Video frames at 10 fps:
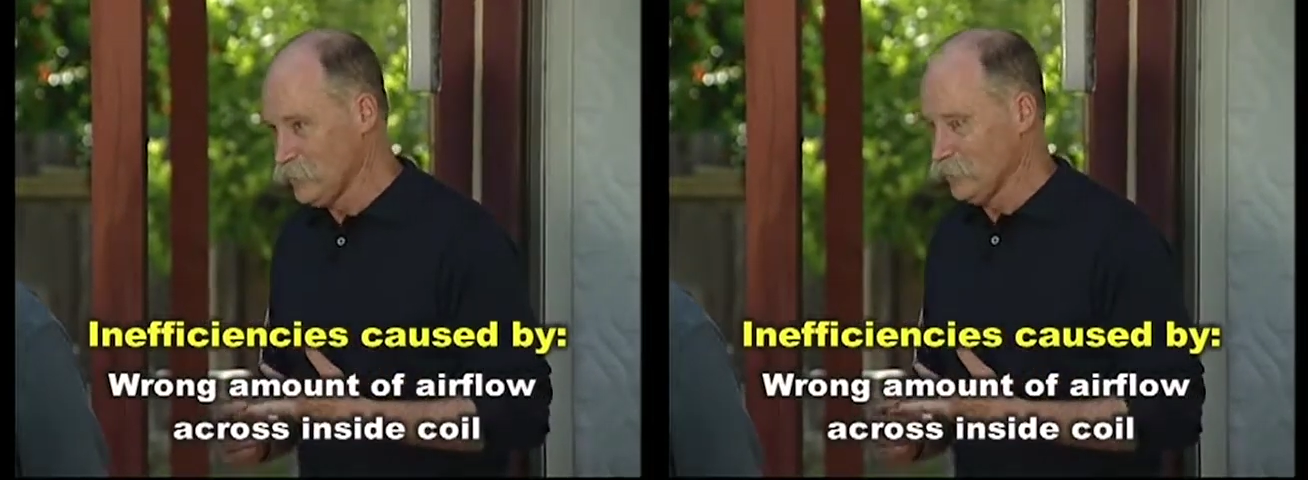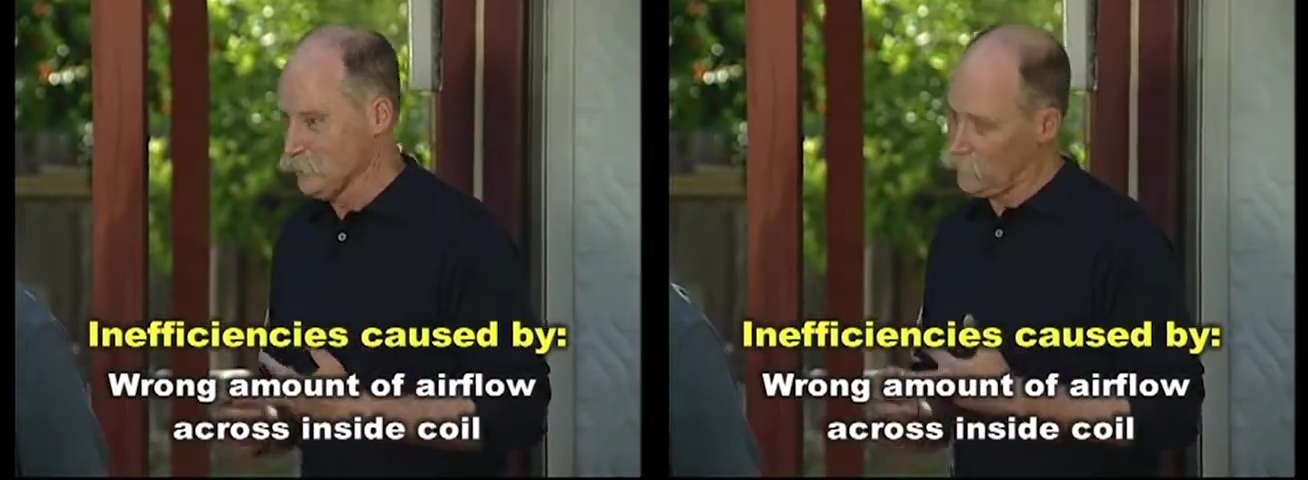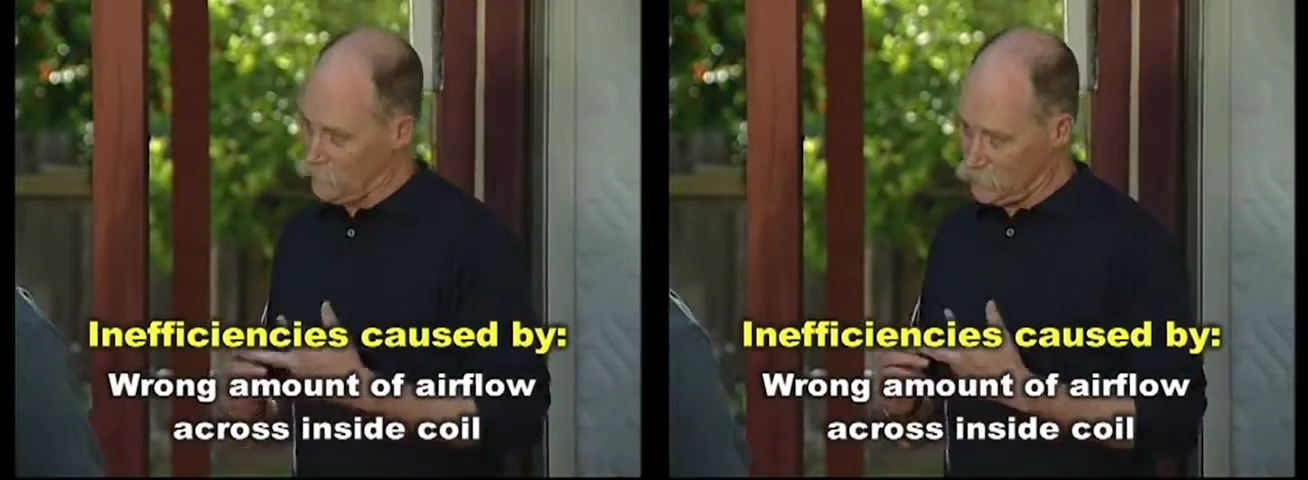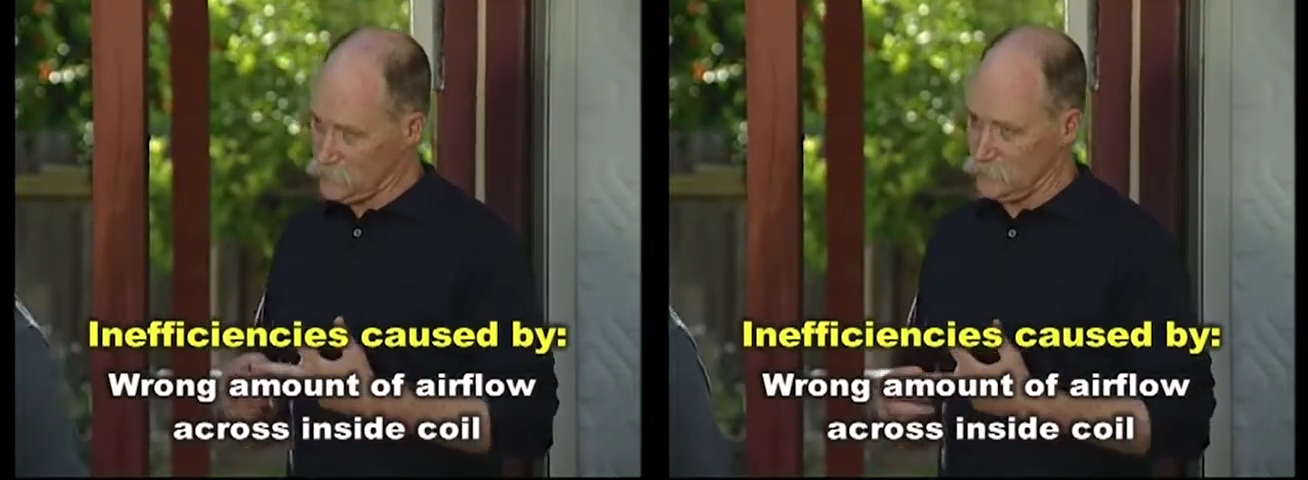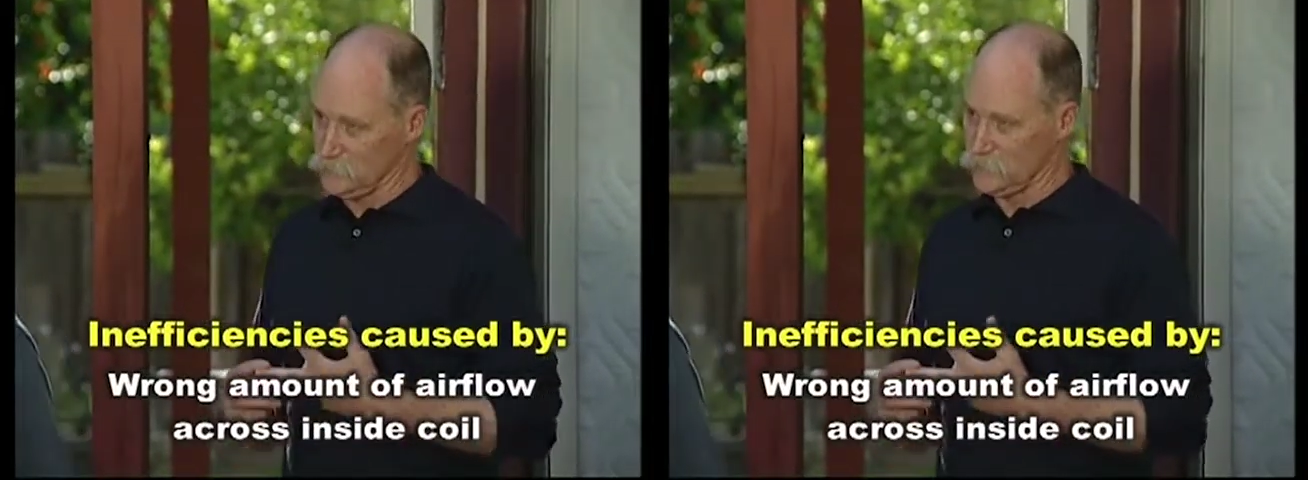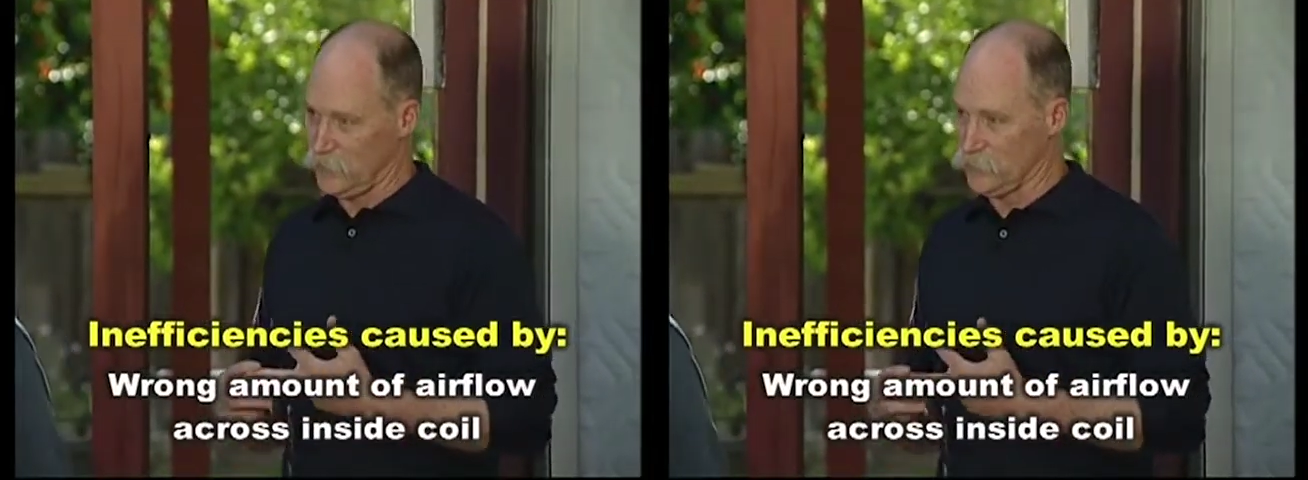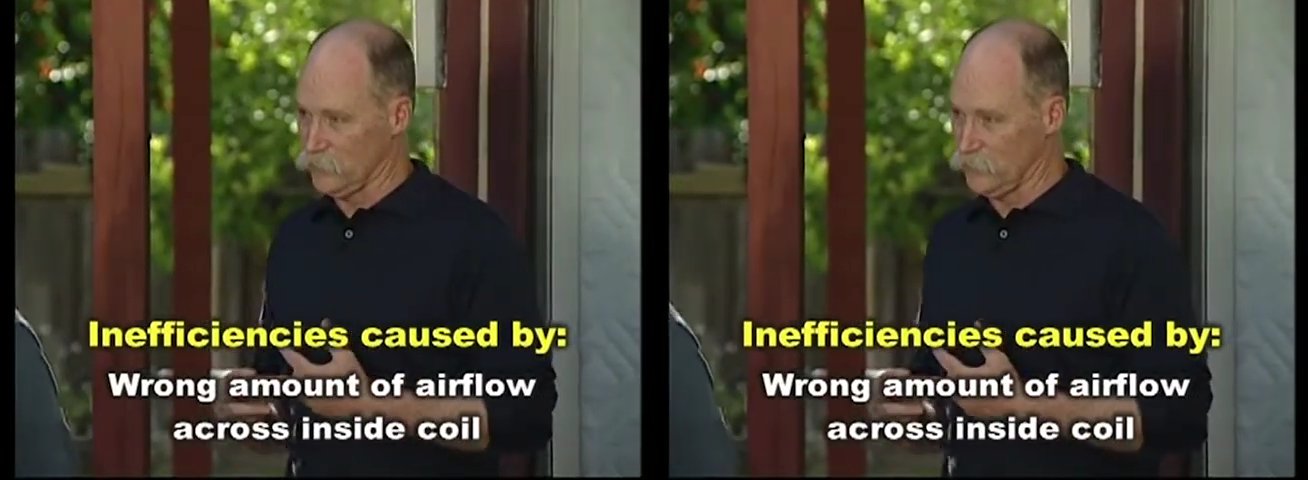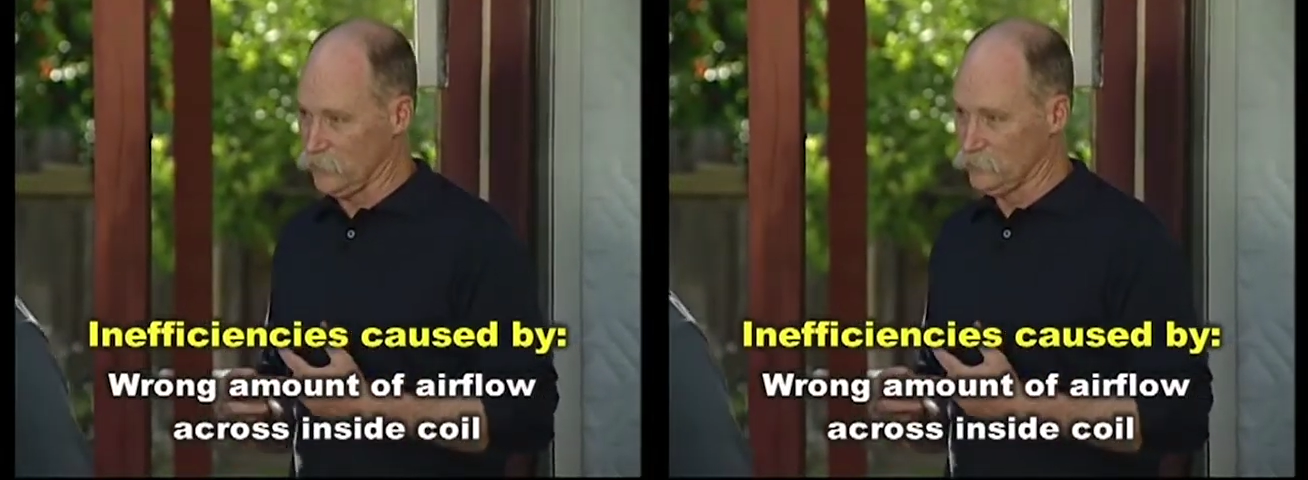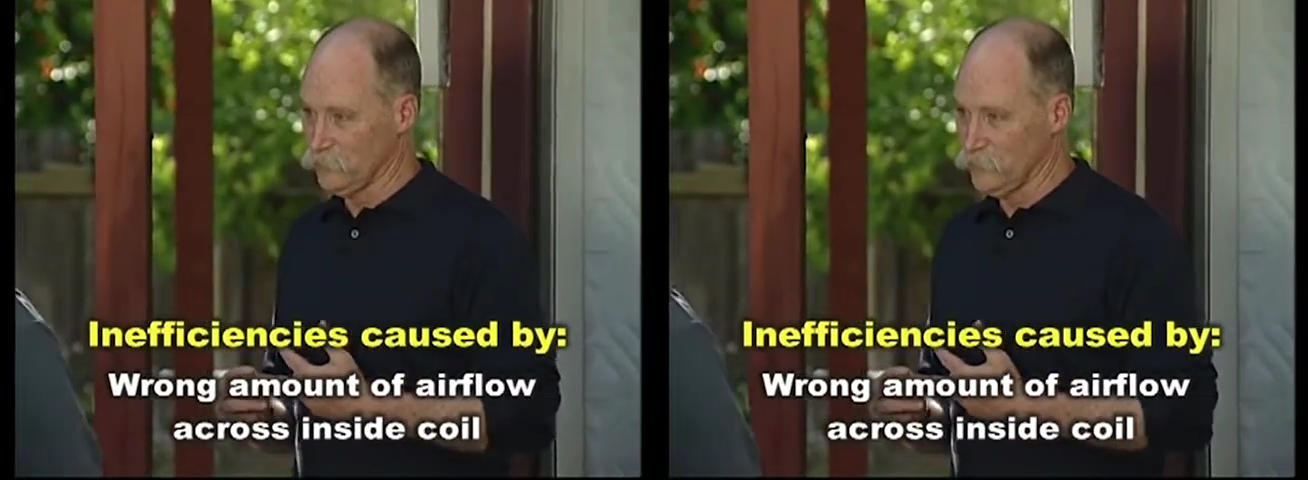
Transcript: across the inside coil.